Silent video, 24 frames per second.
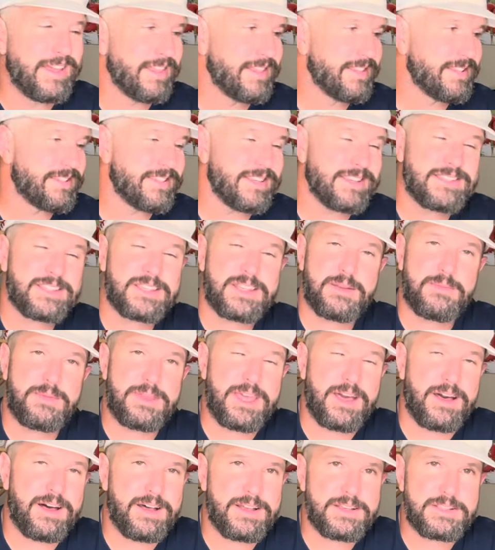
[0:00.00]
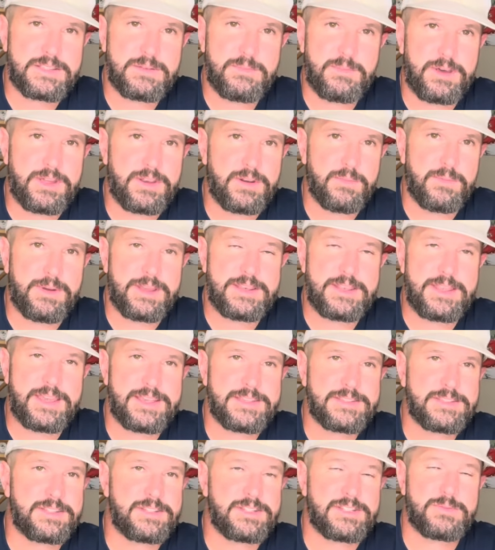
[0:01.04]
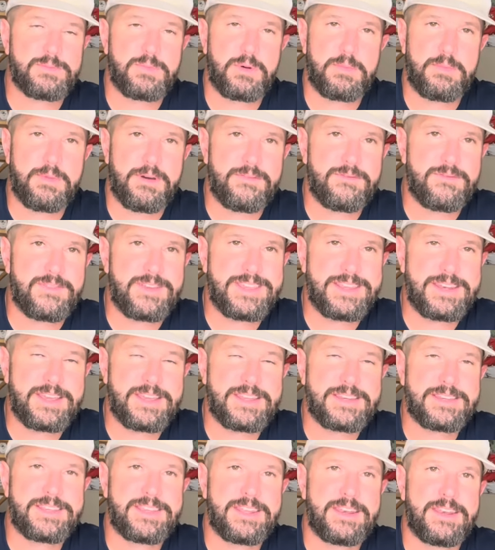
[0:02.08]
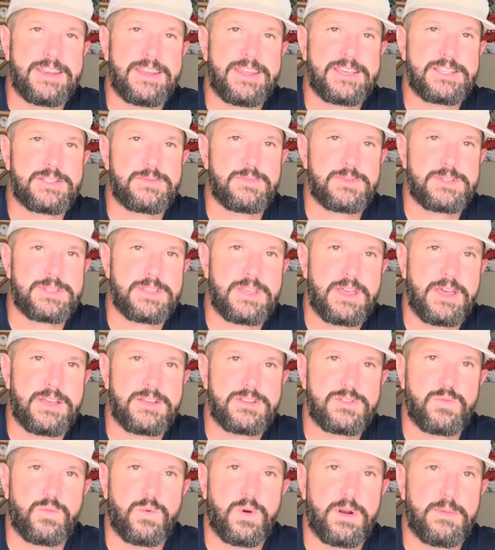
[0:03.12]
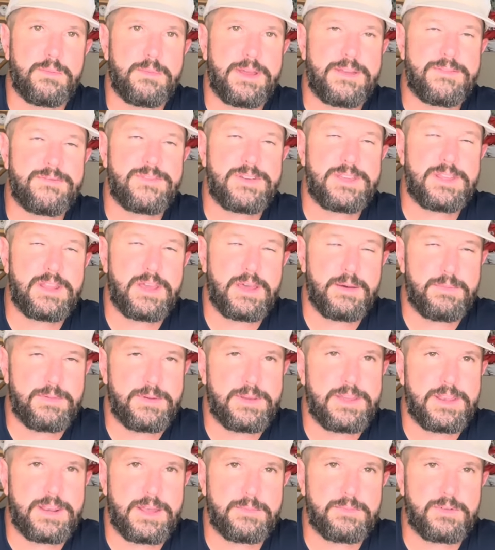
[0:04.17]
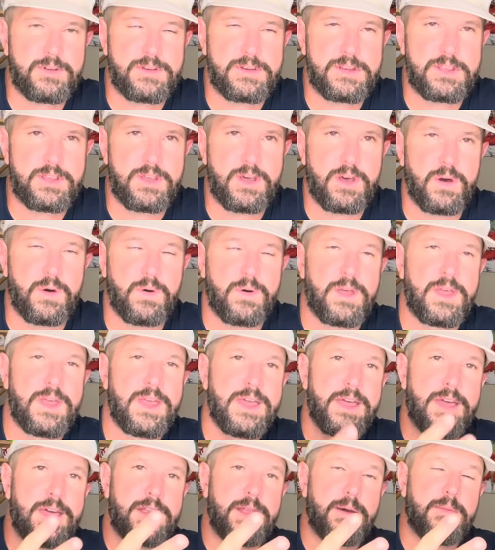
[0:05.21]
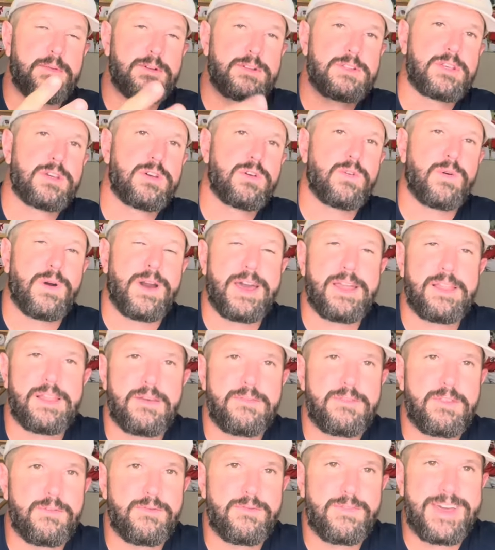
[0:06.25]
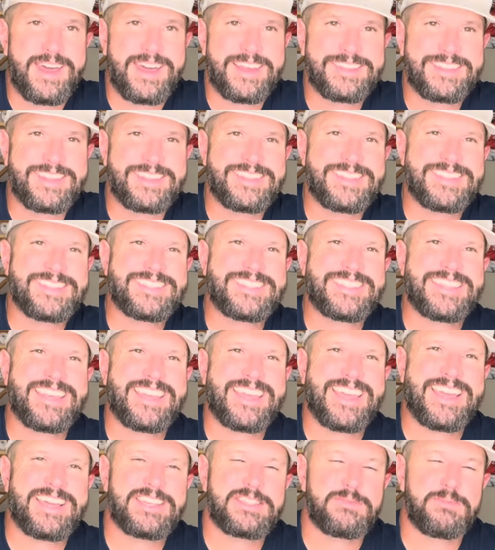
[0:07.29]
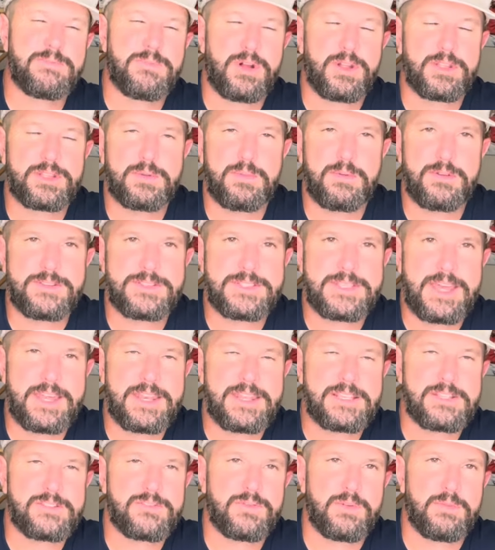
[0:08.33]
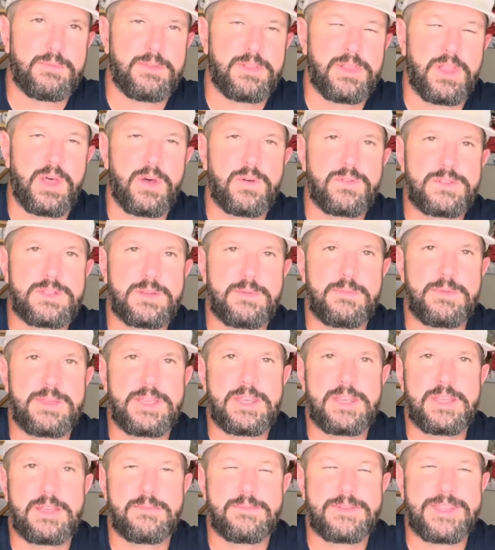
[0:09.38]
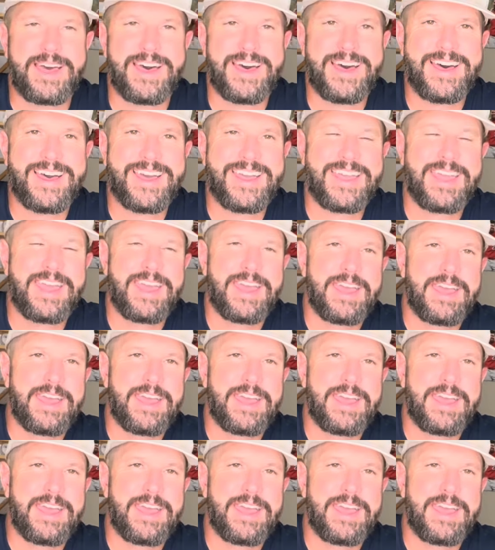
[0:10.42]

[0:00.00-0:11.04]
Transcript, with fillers: This thing's gonna be awesome under my desk. Just put my feet in, get a nice massage, warm my feet up, and I'm good to go. Number two, I love the fact that this thing has multiple settings from low to medium to high,